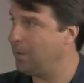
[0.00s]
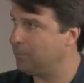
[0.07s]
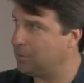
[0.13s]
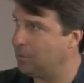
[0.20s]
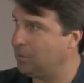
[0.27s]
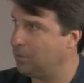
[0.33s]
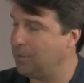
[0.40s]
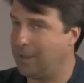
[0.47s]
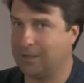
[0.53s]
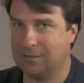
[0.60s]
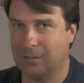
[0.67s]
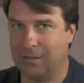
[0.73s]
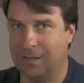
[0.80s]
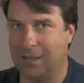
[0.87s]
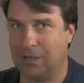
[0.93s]
of two things
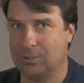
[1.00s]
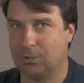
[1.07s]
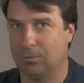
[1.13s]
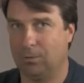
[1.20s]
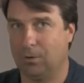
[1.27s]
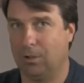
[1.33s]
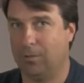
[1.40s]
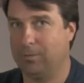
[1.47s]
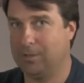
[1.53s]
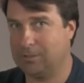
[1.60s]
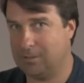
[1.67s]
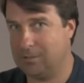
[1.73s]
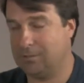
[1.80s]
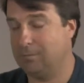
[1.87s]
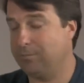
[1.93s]
in the angel world. And this
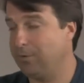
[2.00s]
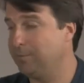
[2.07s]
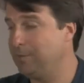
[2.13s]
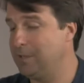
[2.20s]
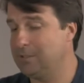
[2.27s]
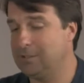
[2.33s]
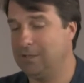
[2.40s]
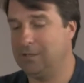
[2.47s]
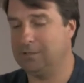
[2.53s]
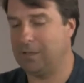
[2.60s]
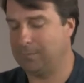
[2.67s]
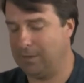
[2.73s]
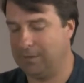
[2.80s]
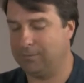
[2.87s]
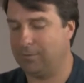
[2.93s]
hmm. isn't for VCs, I
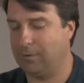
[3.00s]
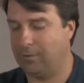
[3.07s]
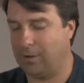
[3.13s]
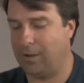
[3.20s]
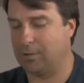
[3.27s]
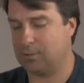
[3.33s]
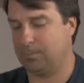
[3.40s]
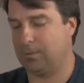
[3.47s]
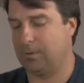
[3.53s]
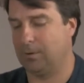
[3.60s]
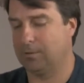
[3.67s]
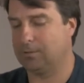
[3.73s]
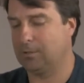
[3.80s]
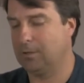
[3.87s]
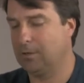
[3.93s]
mean, for uh,
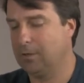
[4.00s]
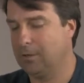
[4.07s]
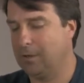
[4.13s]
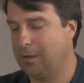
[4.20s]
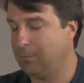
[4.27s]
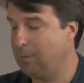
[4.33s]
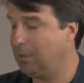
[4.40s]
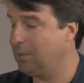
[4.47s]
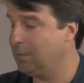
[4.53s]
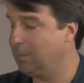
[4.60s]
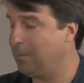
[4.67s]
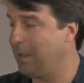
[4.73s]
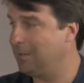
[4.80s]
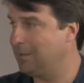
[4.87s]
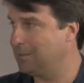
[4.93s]
entrepreneurs. And we can
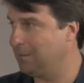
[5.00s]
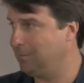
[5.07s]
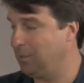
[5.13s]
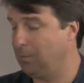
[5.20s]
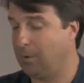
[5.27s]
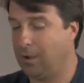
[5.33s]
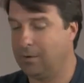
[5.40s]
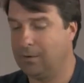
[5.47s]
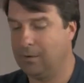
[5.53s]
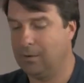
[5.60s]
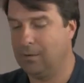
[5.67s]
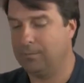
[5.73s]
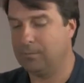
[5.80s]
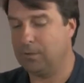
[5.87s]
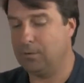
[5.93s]
debate this if you want. Right.
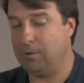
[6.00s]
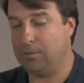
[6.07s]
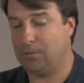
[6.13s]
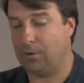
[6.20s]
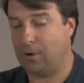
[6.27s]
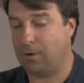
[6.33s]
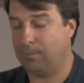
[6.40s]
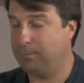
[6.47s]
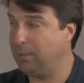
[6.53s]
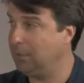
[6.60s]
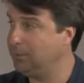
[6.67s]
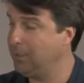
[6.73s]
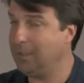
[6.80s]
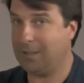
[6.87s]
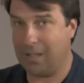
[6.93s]
You either are
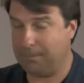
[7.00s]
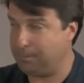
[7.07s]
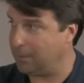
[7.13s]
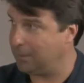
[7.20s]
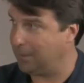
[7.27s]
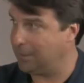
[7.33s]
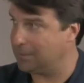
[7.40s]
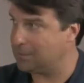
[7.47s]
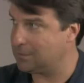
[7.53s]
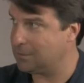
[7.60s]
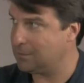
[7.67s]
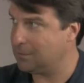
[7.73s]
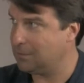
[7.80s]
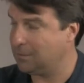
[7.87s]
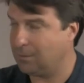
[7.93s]
building companies
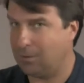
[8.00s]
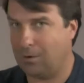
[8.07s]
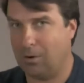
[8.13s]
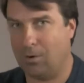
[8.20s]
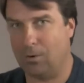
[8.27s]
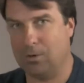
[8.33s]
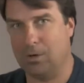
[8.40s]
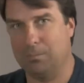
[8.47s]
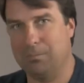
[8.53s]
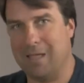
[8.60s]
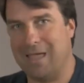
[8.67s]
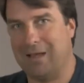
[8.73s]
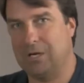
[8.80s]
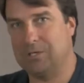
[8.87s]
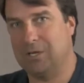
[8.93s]
or you're
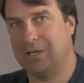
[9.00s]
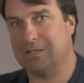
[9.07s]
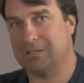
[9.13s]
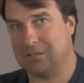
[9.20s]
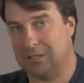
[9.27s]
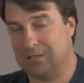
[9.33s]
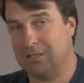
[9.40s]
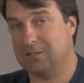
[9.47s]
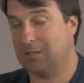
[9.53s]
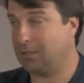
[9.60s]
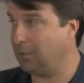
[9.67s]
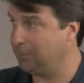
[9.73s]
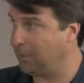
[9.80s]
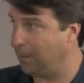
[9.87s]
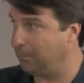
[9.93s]
managing a
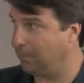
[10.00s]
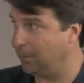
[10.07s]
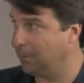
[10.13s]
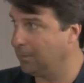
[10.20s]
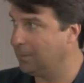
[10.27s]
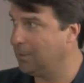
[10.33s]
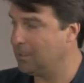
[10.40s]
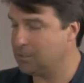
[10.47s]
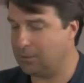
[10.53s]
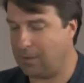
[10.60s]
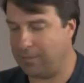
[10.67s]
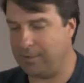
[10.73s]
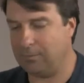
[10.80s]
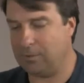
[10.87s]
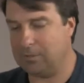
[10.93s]
statistical number. So I
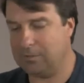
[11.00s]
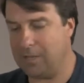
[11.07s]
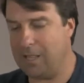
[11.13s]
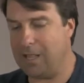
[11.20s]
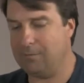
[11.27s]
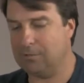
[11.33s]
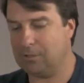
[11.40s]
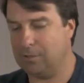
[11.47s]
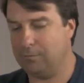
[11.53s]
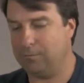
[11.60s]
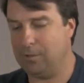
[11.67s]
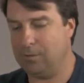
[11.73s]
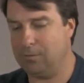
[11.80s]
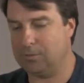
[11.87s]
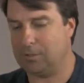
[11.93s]
think what Dave's
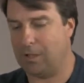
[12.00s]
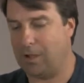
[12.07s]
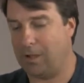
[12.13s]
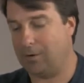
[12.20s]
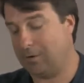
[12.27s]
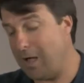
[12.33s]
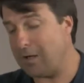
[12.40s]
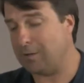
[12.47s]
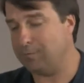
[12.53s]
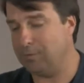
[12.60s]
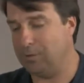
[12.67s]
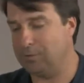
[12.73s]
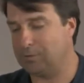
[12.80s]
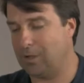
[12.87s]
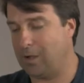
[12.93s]
confused on, or not
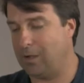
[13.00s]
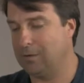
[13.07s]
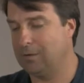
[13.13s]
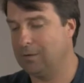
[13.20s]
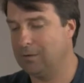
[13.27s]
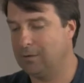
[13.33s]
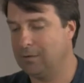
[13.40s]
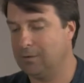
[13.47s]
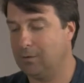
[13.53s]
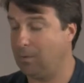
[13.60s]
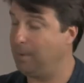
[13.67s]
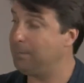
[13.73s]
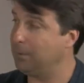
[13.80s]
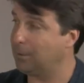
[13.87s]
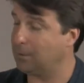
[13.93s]
confused on, or
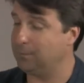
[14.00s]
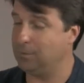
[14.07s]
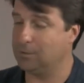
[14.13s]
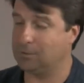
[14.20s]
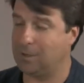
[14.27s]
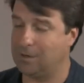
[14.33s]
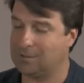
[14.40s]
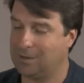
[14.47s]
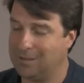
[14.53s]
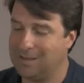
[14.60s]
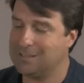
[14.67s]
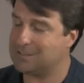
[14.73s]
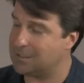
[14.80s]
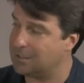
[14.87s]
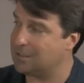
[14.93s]
people are confused on, is that
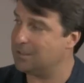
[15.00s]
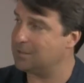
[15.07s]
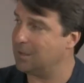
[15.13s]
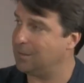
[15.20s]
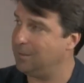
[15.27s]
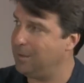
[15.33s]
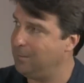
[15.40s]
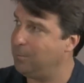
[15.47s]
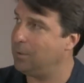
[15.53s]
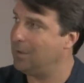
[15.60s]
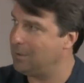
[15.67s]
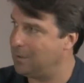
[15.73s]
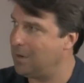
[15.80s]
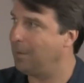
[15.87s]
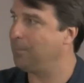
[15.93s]
he's statistically putting
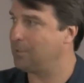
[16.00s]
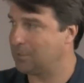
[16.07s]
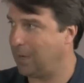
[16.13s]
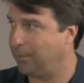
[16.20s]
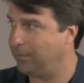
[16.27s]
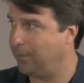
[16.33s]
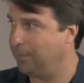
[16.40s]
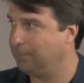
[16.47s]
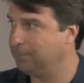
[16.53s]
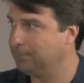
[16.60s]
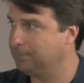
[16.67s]
the numbers out there.